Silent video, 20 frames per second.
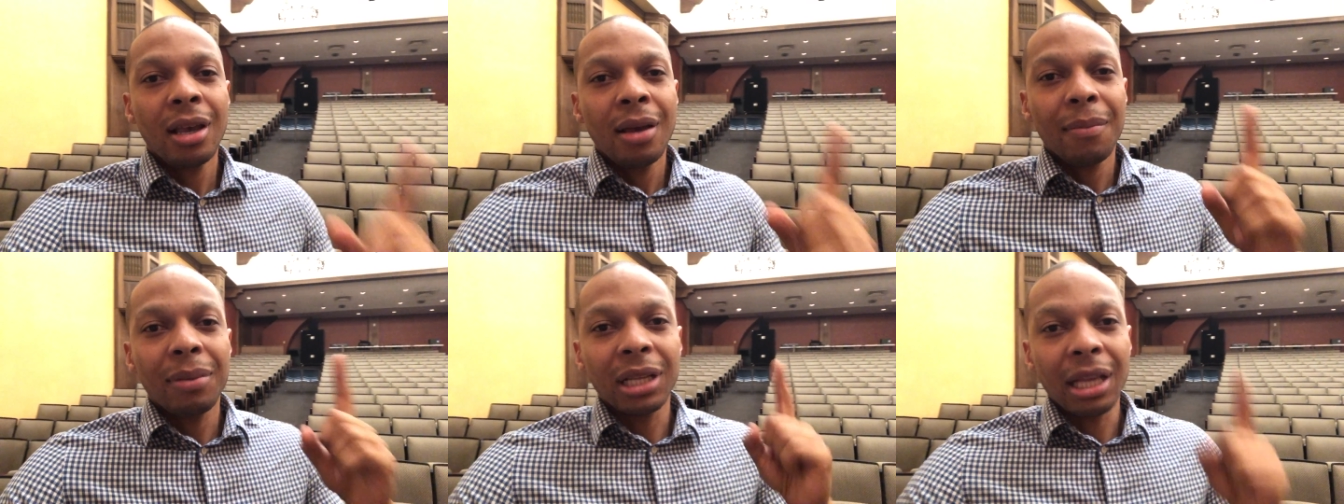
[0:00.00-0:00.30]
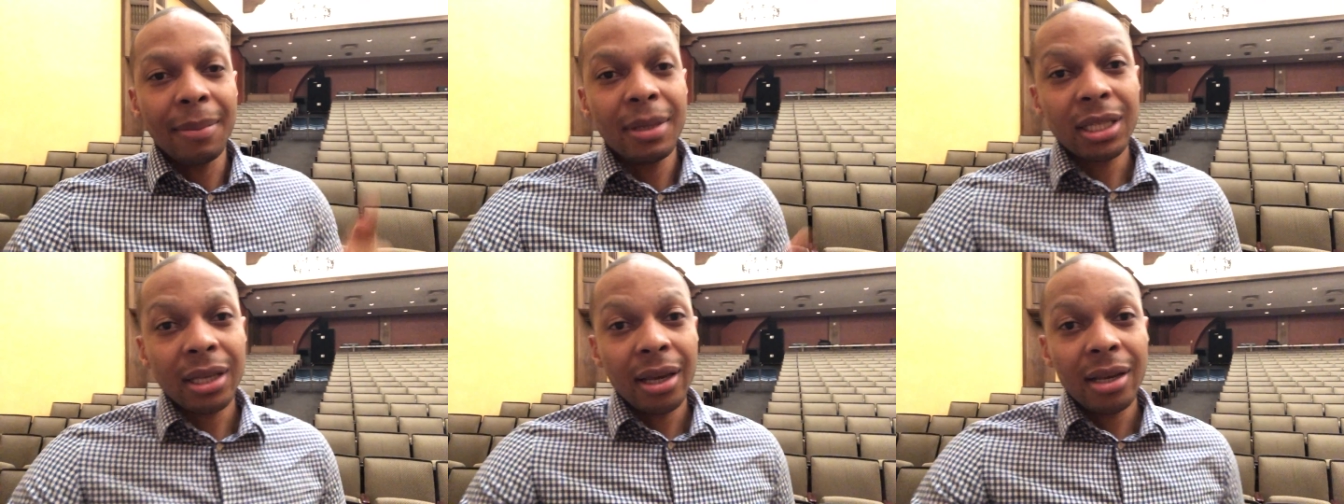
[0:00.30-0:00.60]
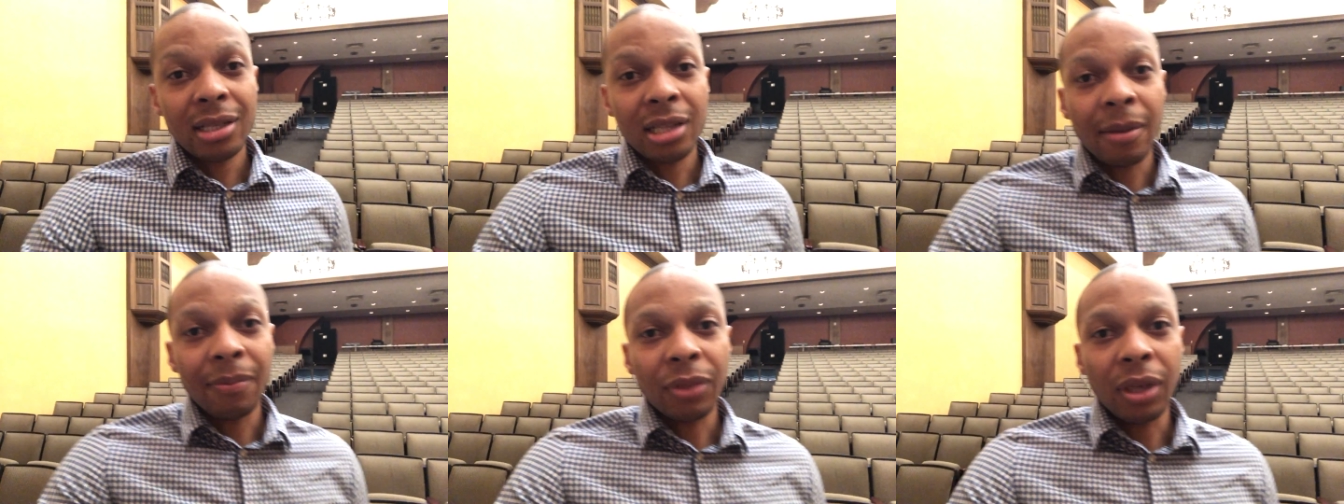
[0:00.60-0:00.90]
But let me tell you
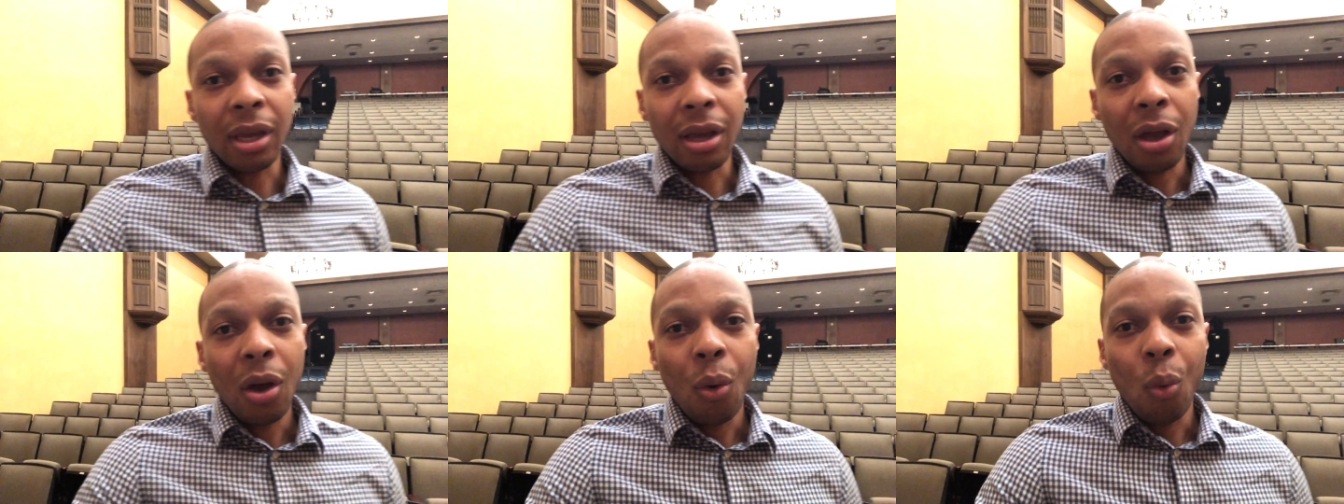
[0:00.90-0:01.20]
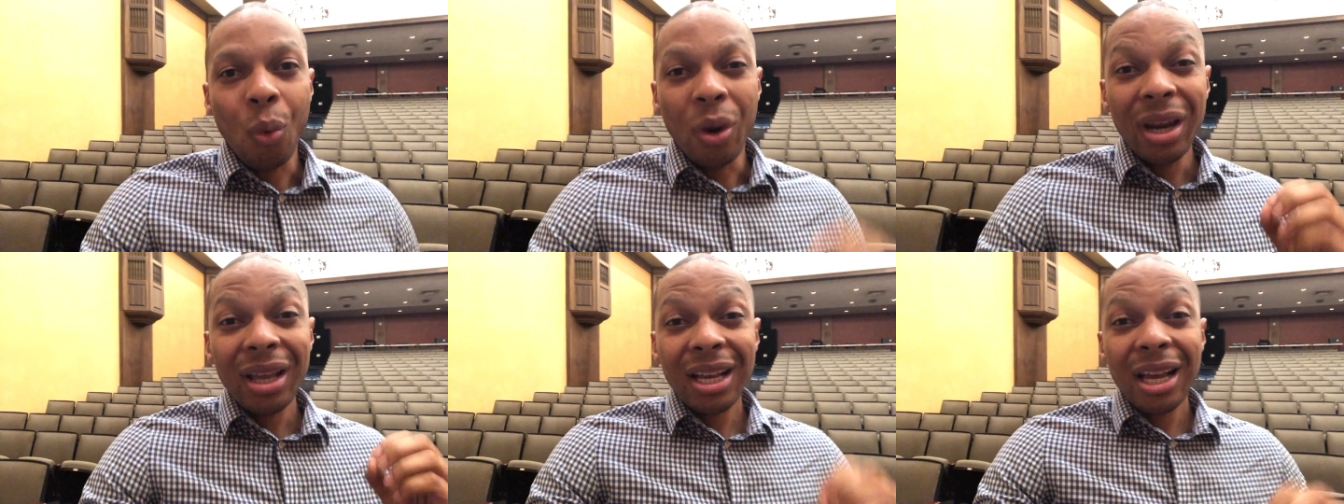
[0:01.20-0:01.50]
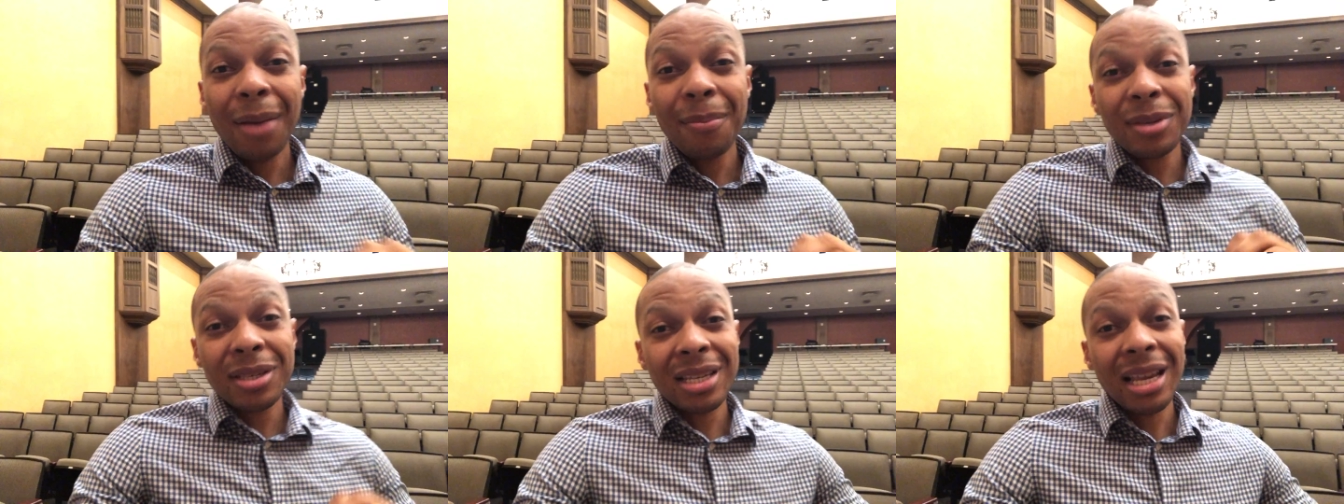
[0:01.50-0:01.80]
something, when it
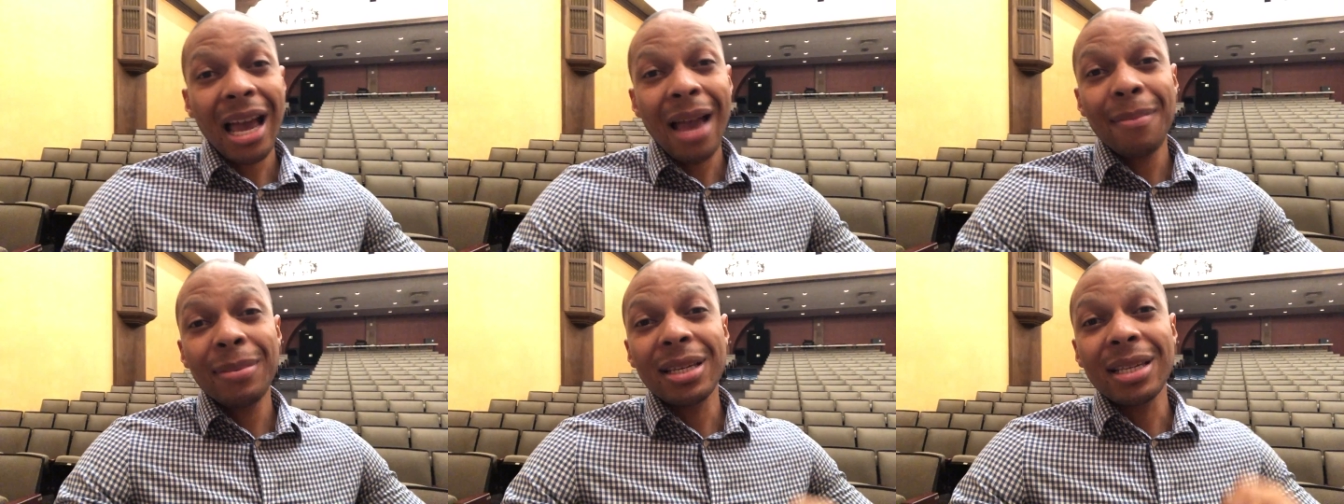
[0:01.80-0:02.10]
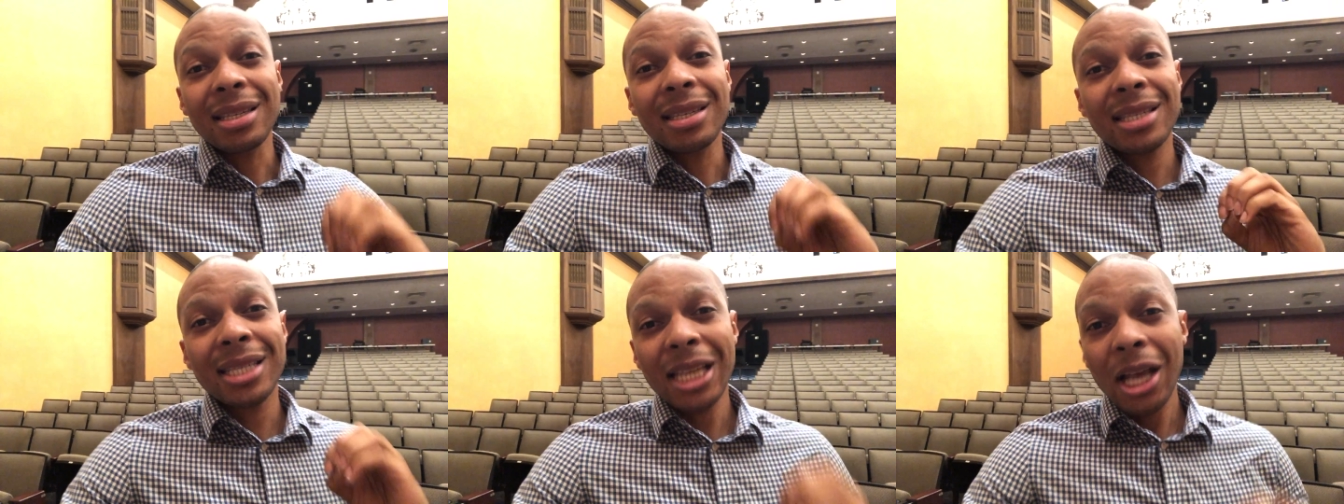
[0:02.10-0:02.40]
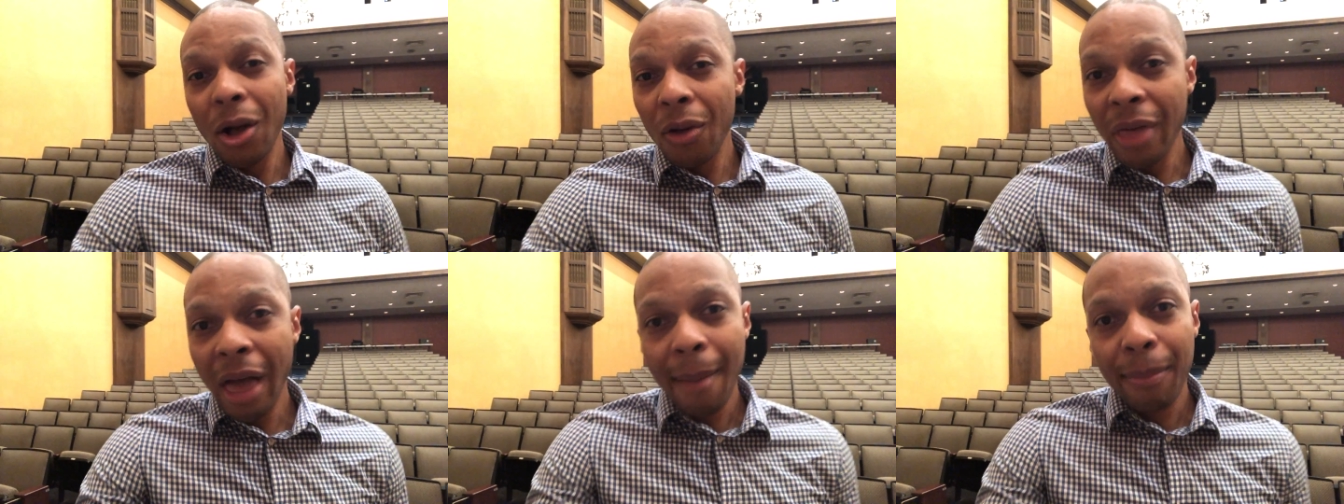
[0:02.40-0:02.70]
comes time to
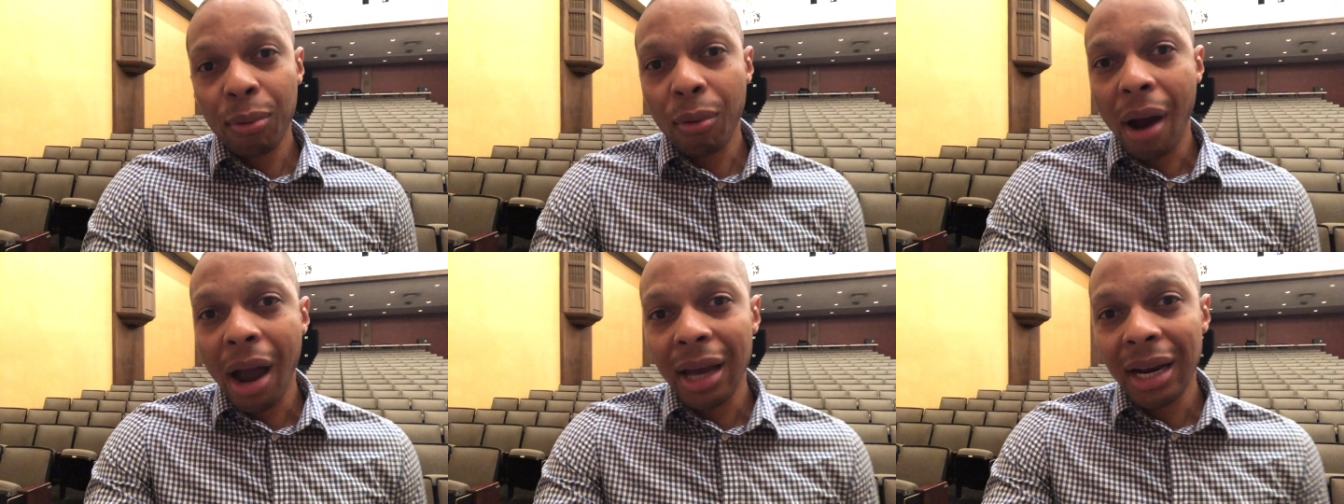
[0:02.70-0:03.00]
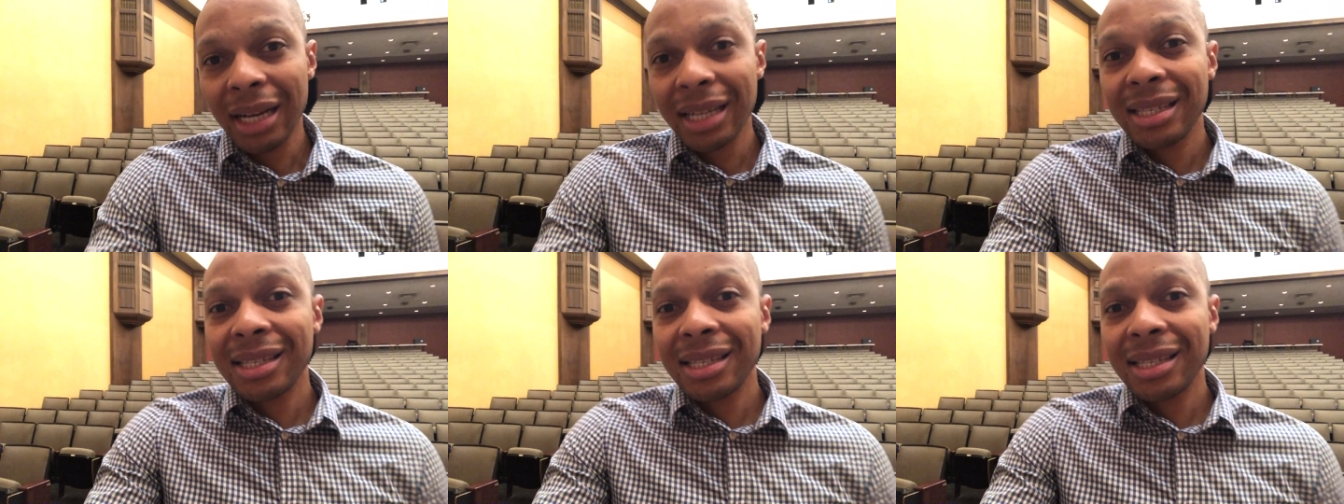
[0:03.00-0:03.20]
sell that product,